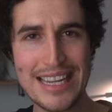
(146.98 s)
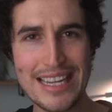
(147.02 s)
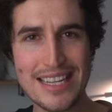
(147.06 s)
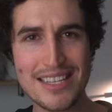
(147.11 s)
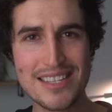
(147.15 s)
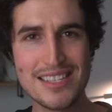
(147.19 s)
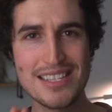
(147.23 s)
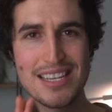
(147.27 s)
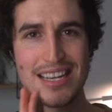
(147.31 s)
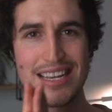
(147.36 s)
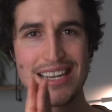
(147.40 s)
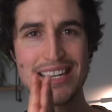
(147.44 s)

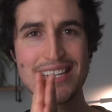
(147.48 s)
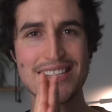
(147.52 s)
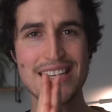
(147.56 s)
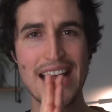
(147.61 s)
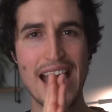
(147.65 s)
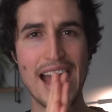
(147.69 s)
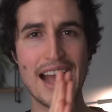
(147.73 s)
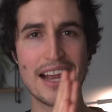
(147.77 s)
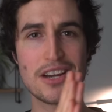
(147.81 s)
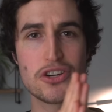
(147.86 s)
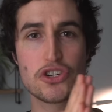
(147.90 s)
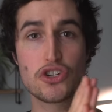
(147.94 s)
Eats is
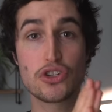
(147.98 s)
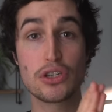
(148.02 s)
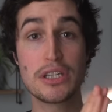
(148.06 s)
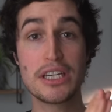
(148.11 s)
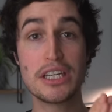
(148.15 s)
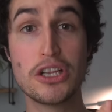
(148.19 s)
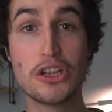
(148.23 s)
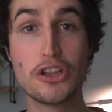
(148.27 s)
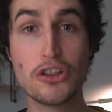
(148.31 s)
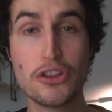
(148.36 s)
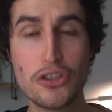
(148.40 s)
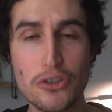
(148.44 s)

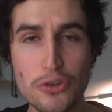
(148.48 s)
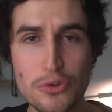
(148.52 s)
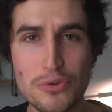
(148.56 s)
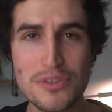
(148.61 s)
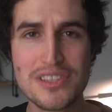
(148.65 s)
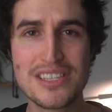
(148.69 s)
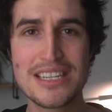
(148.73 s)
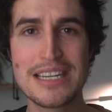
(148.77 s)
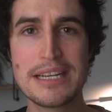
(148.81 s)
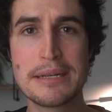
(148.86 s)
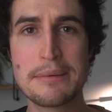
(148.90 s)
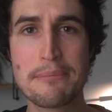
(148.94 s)
actually
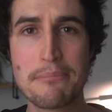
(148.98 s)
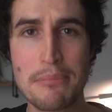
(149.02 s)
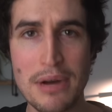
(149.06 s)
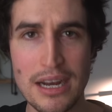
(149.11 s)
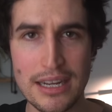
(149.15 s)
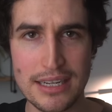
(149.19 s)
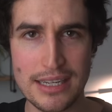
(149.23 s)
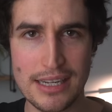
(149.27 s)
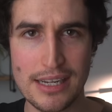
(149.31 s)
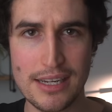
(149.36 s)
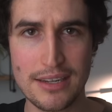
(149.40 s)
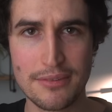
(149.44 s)
losing
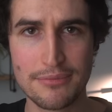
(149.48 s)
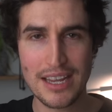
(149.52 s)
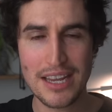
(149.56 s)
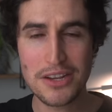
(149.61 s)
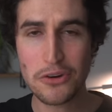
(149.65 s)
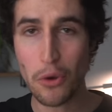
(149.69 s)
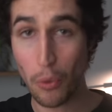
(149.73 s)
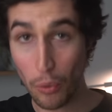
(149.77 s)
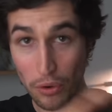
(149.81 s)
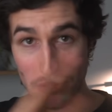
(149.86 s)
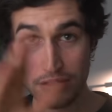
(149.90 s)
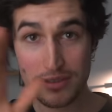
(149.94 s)
money.
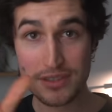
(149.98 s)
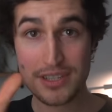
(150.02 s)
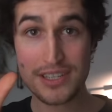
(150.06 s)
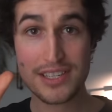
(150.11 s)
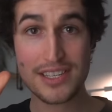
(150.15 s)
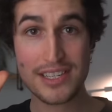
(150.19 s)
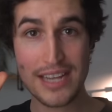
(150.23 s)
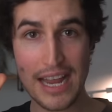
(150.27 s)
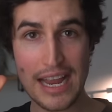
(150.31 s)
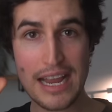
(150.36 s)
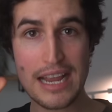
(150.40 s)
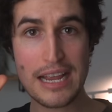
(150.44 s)
In order to
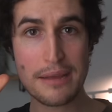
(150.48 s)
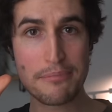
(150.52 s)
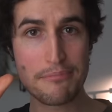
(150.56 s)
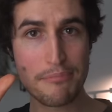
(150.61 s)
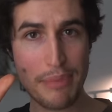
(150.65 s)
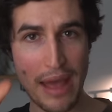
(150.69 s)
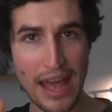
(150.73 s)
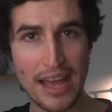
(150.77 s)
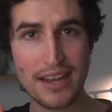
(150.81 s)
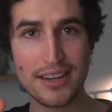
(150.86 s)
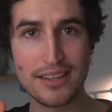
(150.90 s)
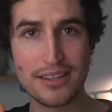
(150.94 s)
stay
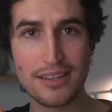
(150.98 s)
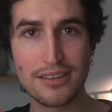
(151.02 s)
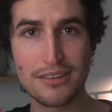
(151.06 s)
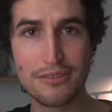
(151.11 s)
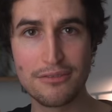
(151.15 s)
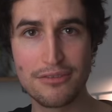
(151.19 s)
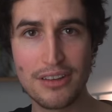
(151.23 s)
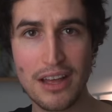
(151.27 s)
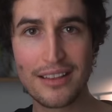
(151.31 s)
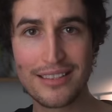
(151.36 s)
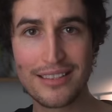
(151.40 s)
competitive,